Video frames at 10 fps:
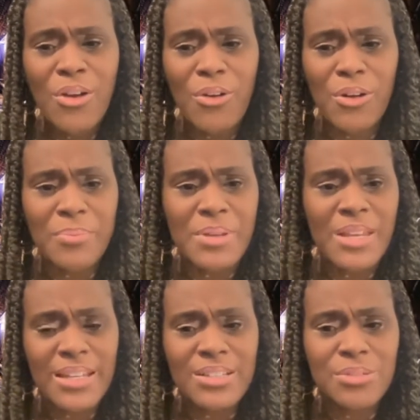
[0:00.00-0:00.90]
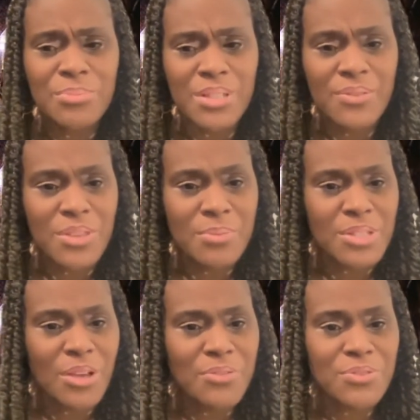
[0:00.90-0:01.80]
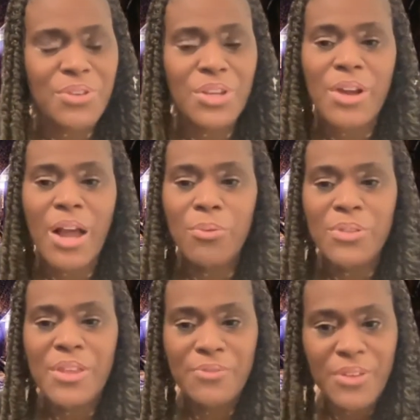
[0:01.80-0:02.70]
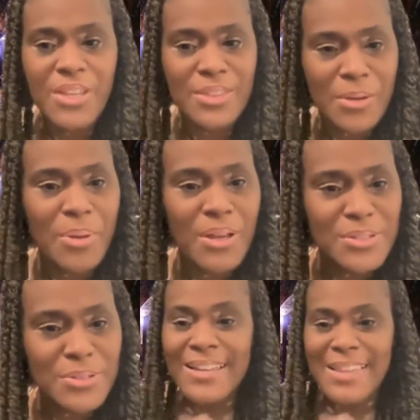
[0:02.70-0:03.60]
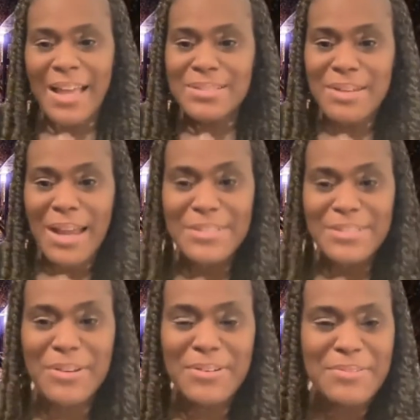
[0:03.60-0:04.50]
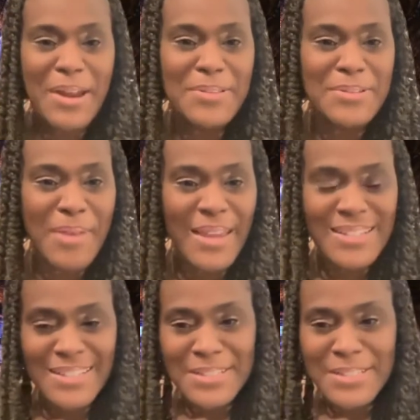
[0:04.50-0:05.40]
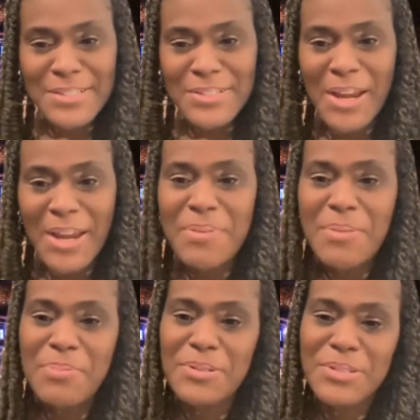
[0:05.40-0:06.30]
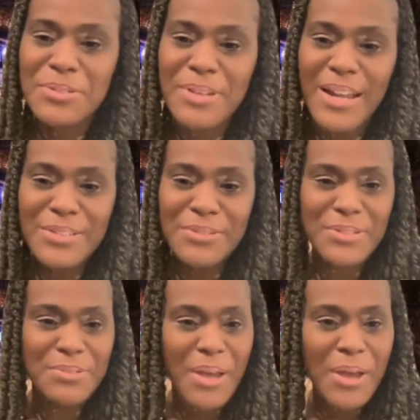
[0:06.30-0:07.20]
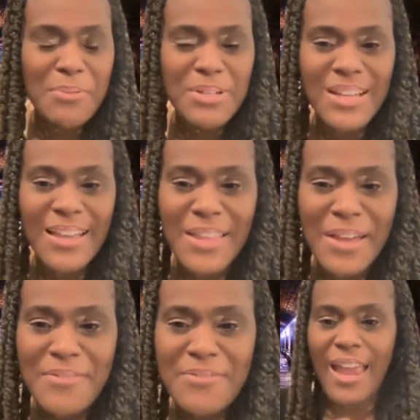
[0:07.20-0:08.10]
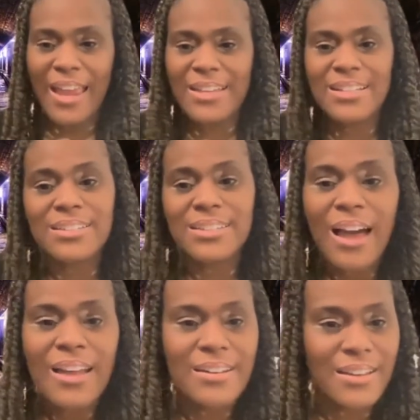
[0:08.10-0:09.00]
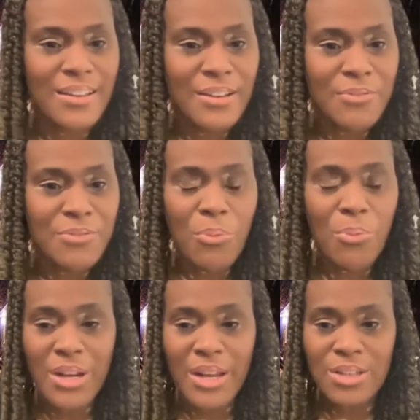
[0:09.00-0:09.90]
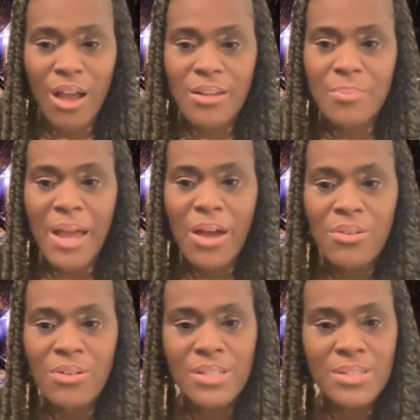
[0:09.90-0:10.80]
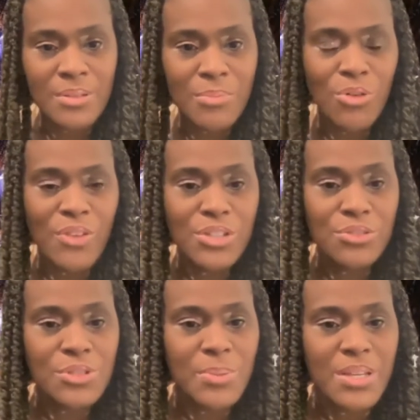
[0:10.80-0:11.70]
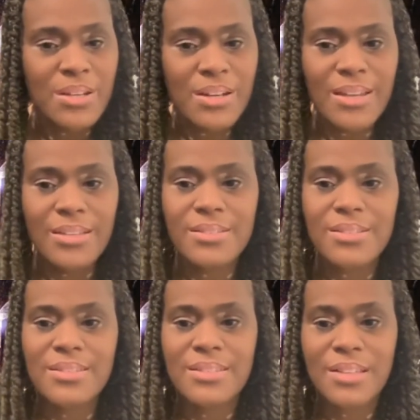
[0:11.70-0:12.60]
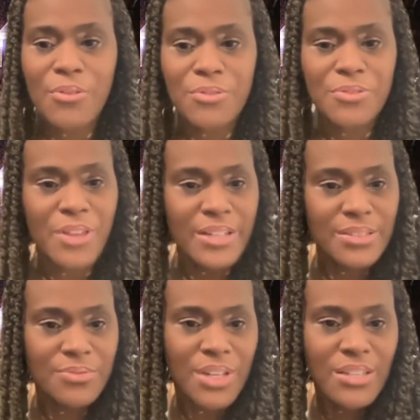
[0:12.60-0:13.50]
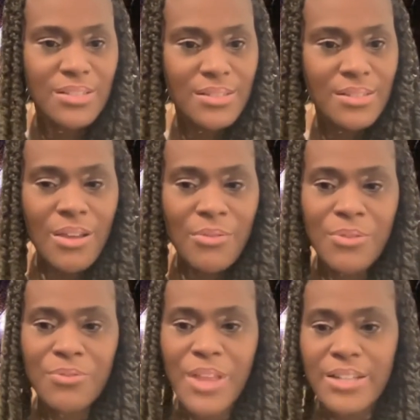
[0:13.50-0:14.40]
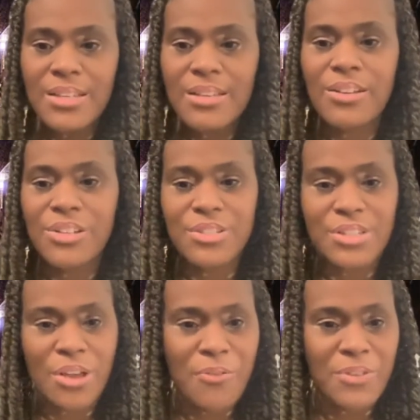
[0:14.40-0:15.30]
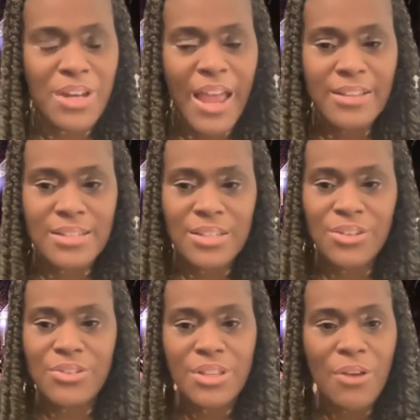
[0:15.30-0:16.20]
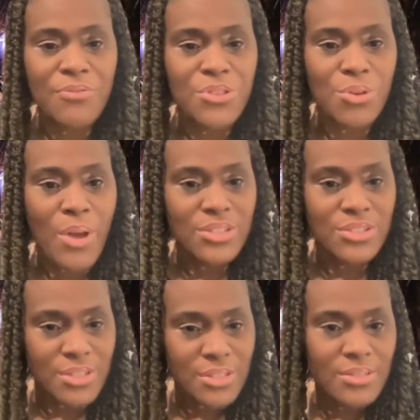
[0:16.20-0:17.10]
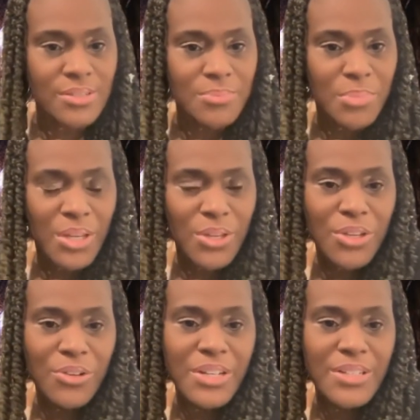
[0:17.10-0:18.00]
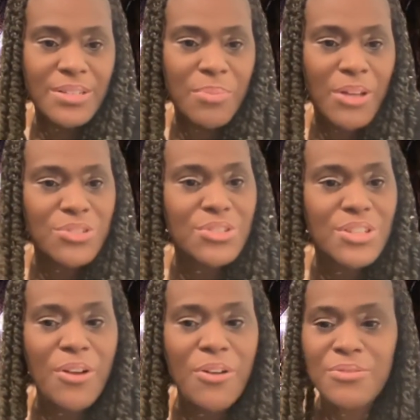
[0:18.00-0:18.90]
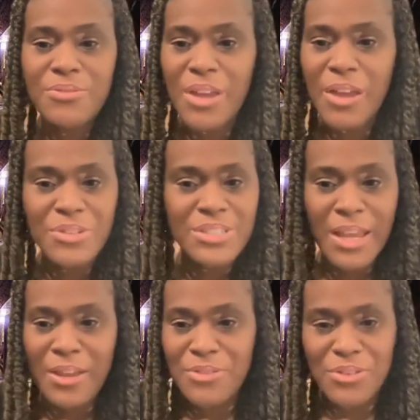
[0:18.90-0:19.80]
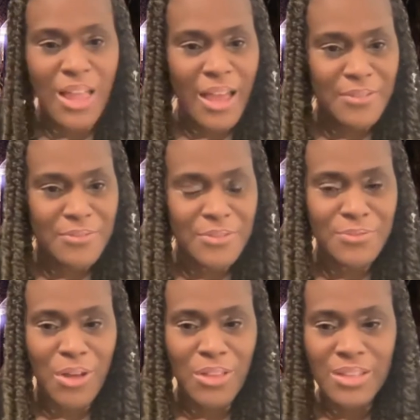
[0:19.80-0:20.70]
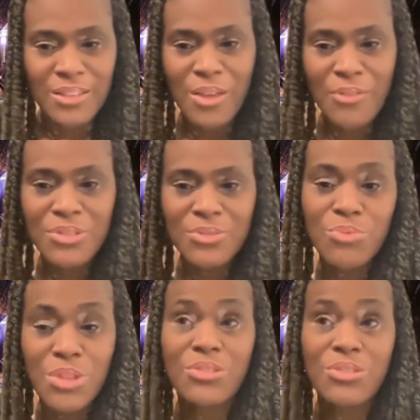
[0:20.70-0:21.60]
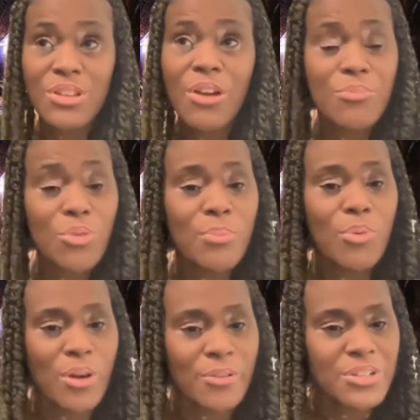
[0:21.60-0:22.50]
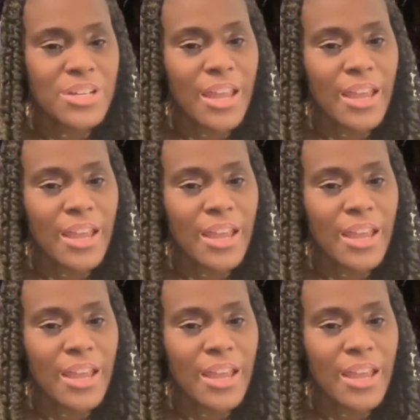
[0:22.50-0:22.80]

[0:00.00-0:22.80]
or beginning to believe in themselves and figure out where they fit in their puzzle. That's what I do on a regular basis, train people to do what I do as well, which I love. And a lot of what I talk about as a motivational speaker is self-reflectiveness, reflecting on yourself and asking yourself the questions, being curious about yourself every day of your life and falling in love with yourself more and more every day.